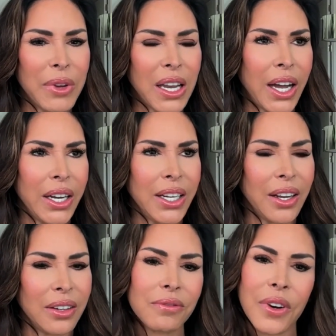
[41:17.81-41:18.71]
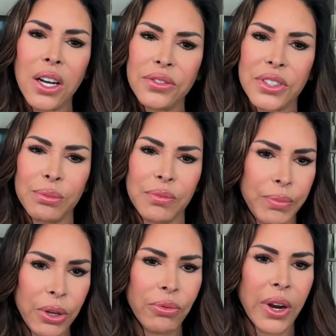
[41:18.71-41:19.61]
and kind of get involved and
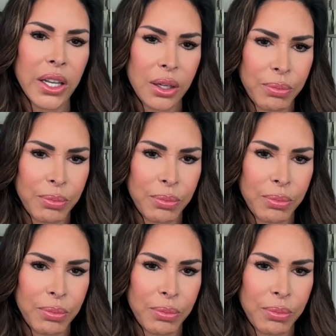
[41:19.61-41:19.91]
be ready to